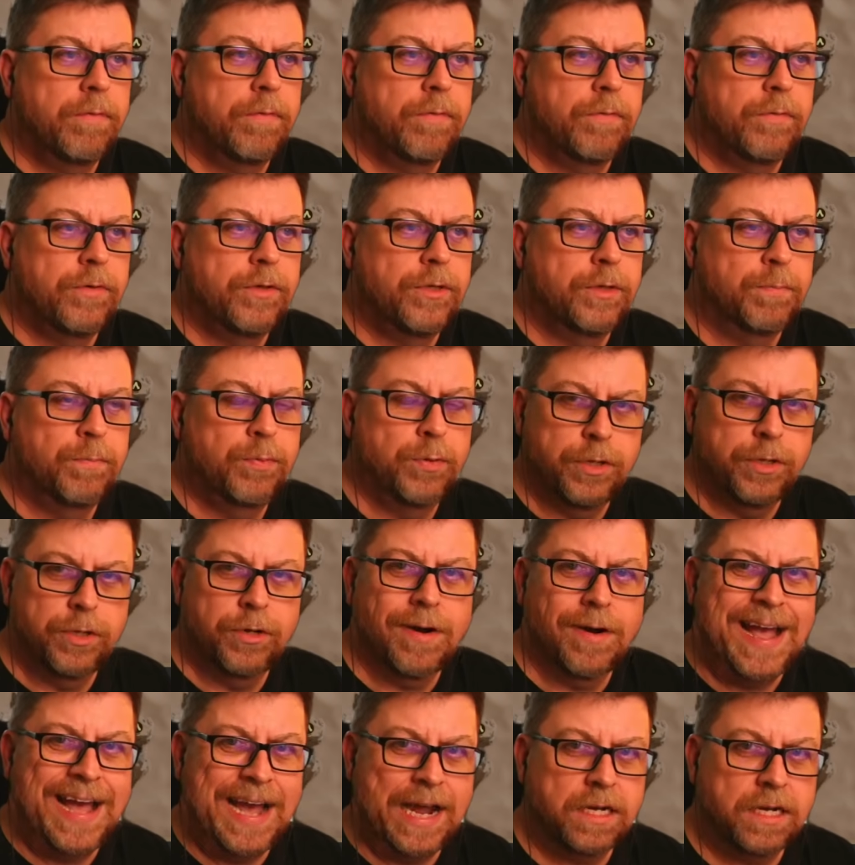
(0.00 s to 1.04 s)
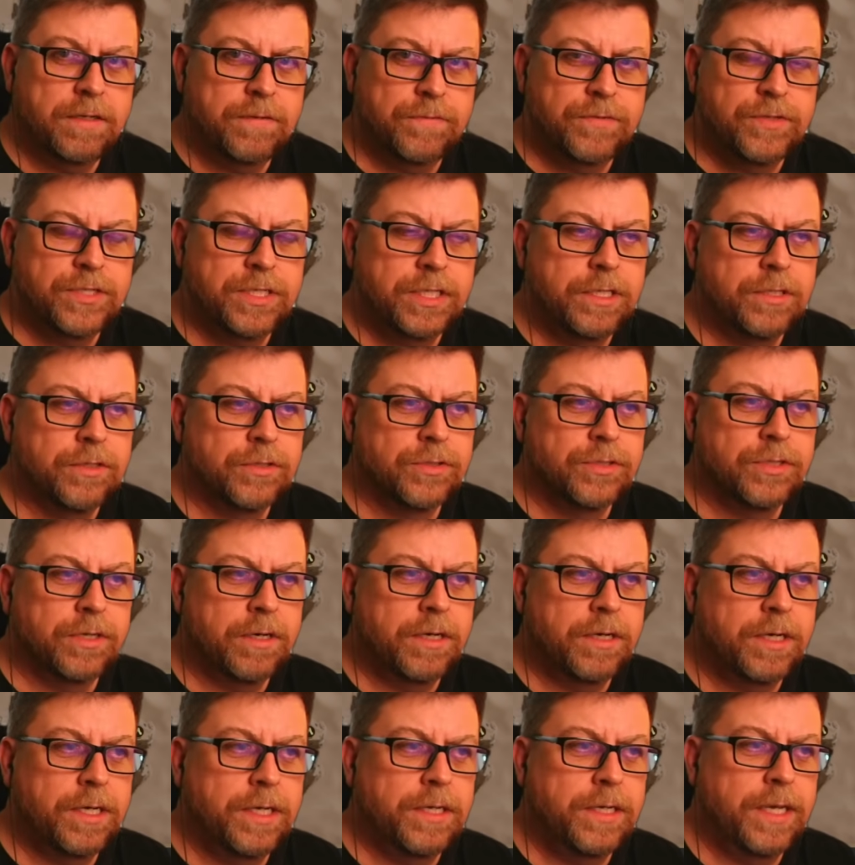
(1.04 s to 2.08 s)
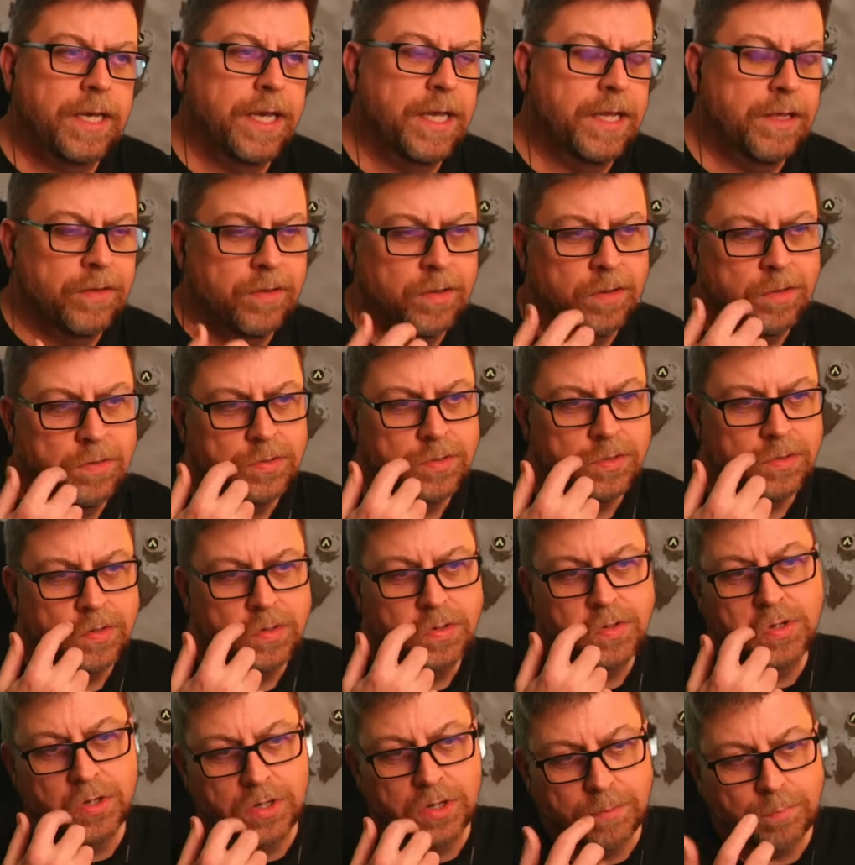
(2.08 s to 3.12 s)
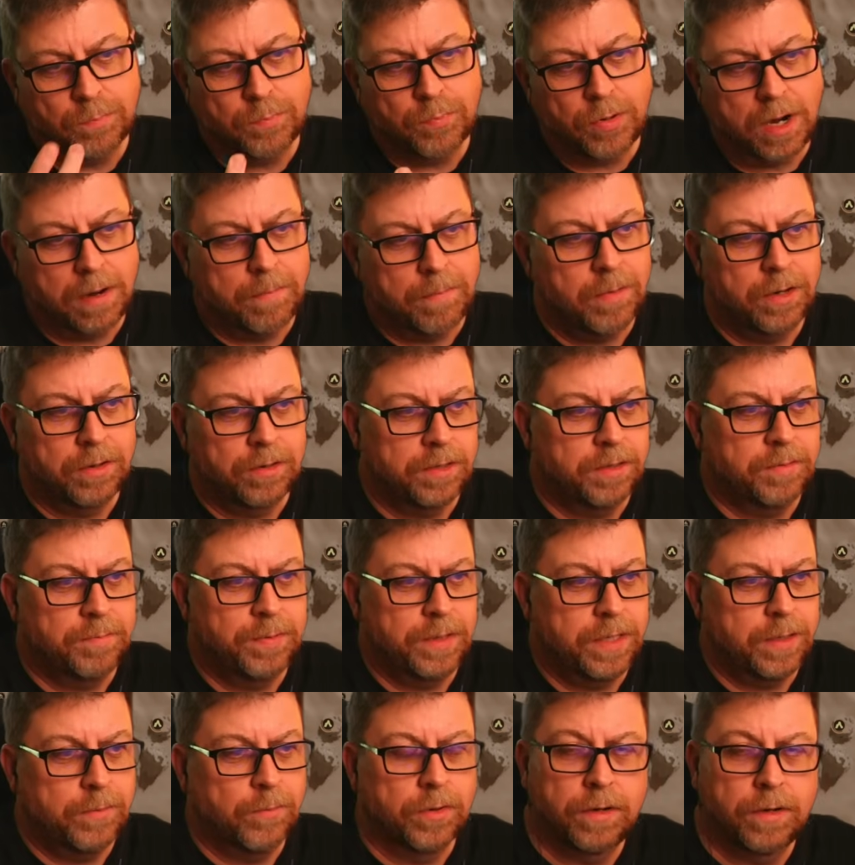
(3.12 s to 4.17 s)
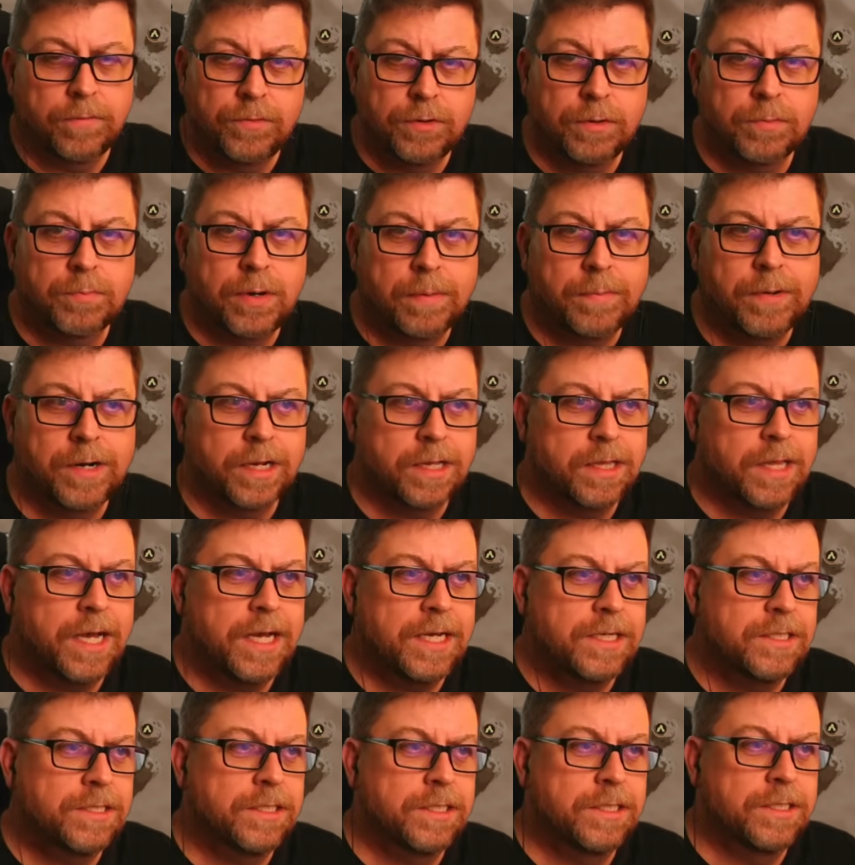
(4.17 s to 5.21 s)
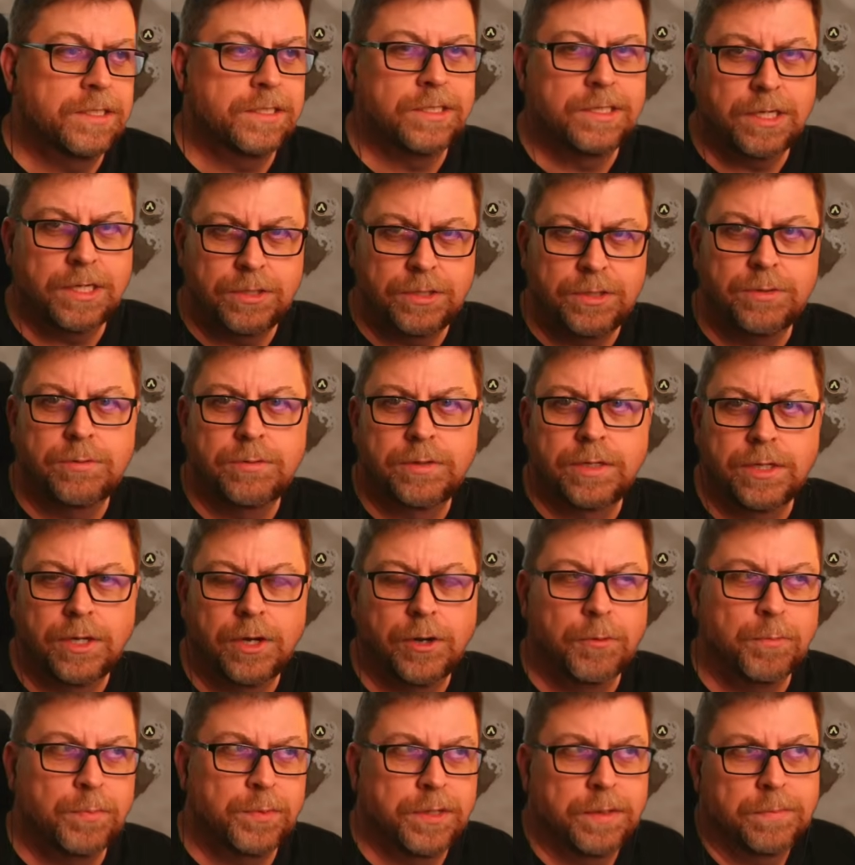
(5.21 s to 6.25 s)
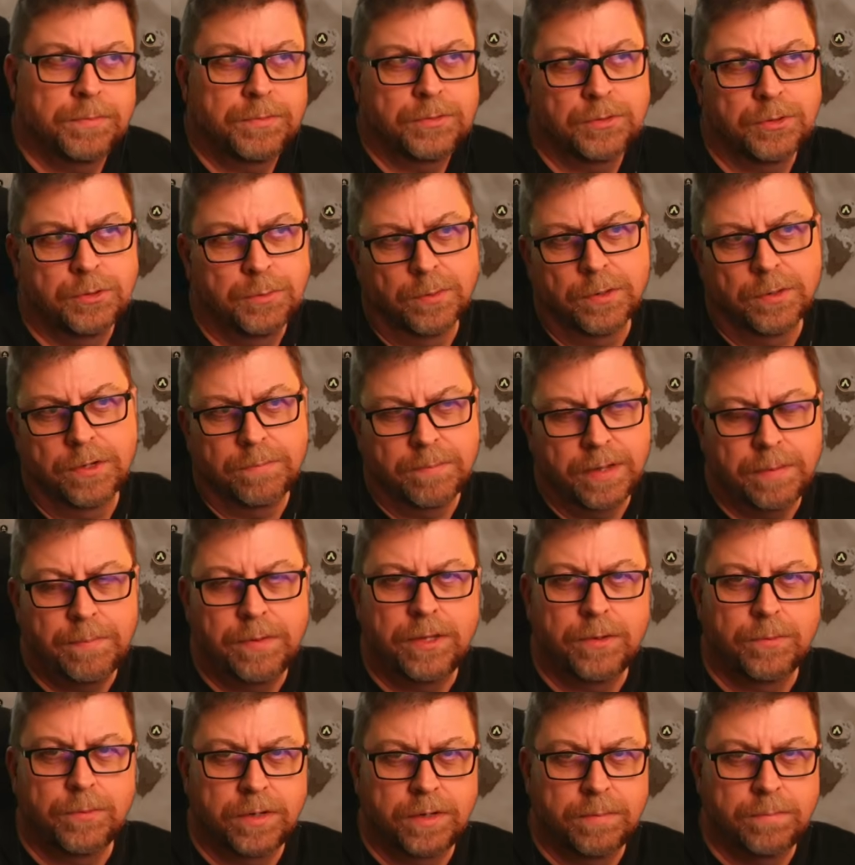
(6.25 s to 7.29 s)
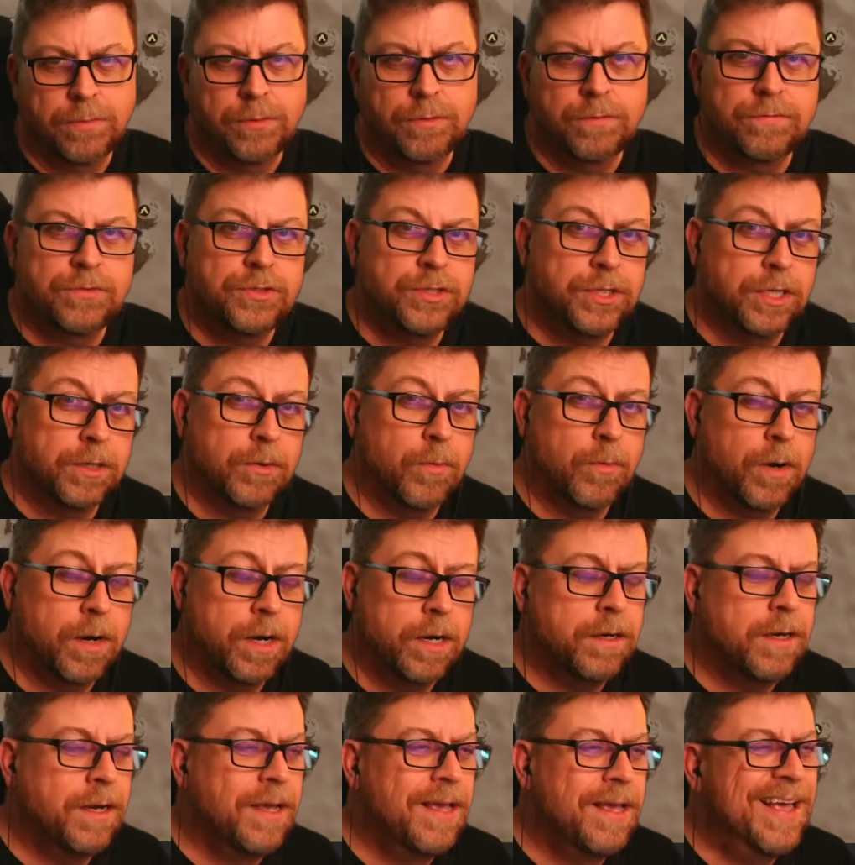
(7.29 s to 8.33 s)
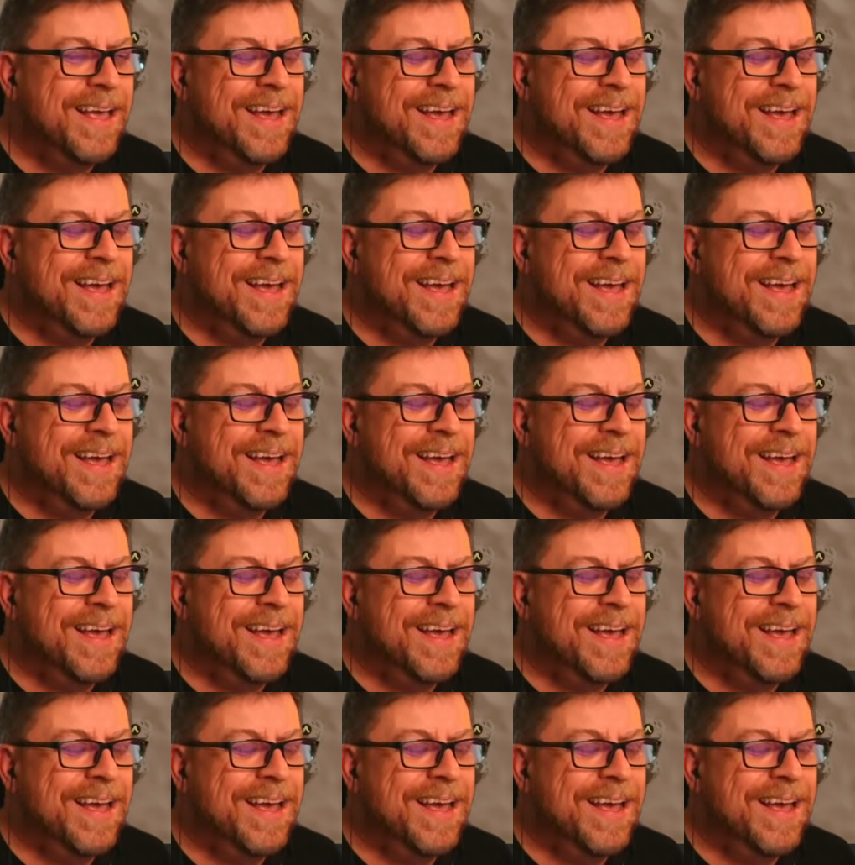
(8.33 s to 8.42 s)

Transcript: to put your active skills on, and those are going to primarily be whatever your primary class is until you can open up Trooper and maybe you want to move Shigawire.